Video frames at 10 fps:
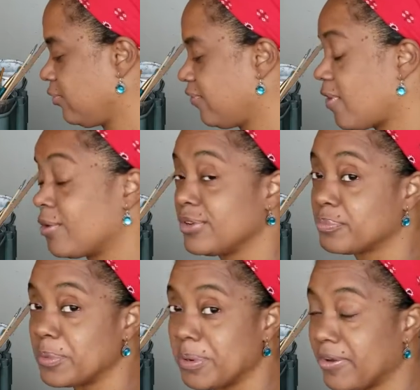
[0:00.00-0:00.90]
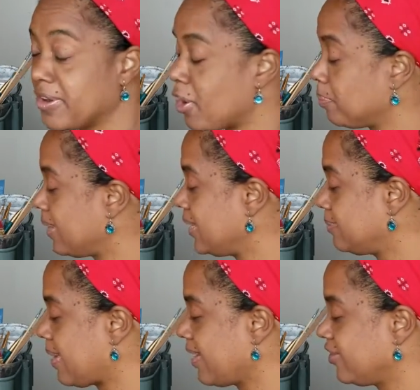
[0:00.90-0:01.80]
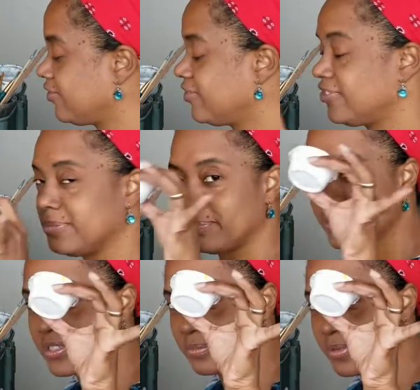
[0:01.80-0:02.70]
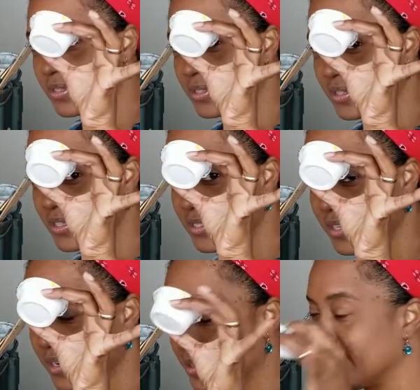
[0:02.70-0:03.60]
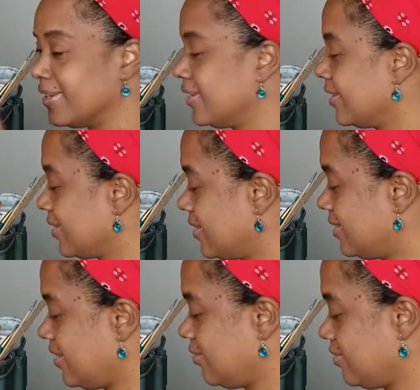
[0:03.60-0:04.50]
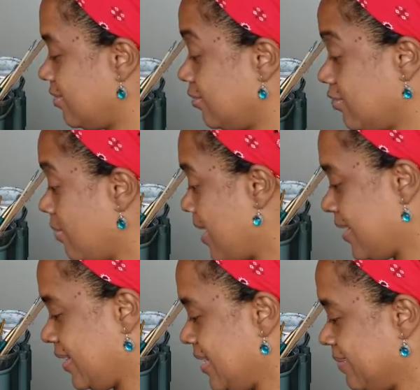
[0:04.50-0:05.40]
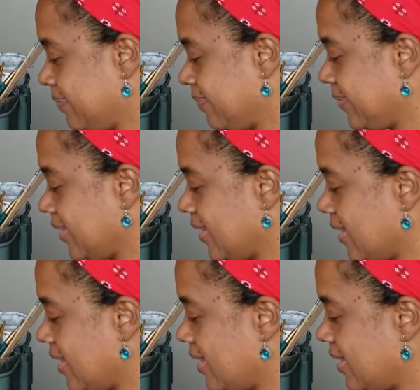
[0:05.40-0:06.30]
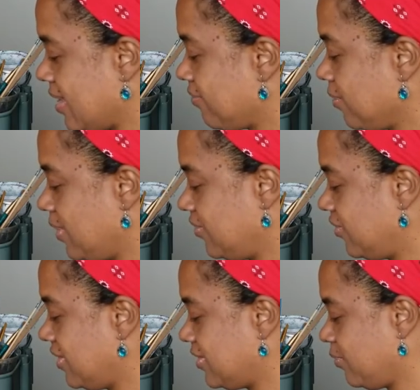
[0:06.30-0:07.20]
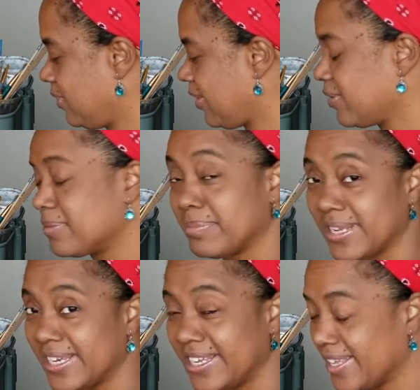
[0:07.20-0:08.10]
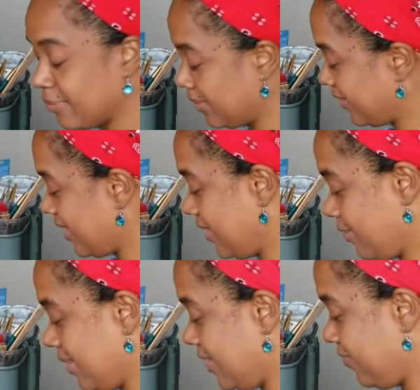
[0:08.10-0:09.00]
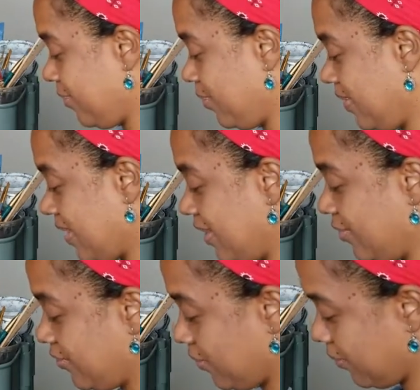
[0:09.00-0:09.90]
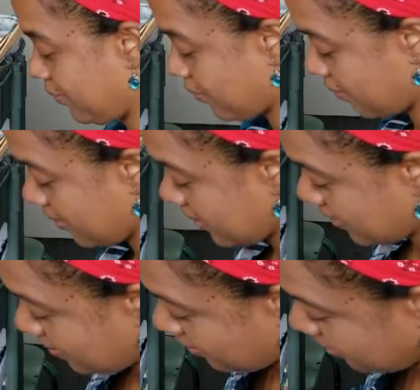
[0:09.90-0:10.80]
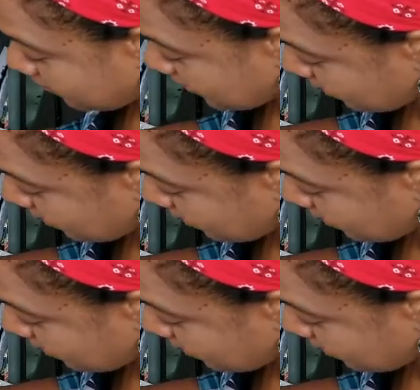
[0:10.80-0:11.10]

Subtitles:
for always preparing our paint packages. She puts them in these little containers that are so handy. And every week she does it without complaining. And we love you, and we thank you, Joan, for all of the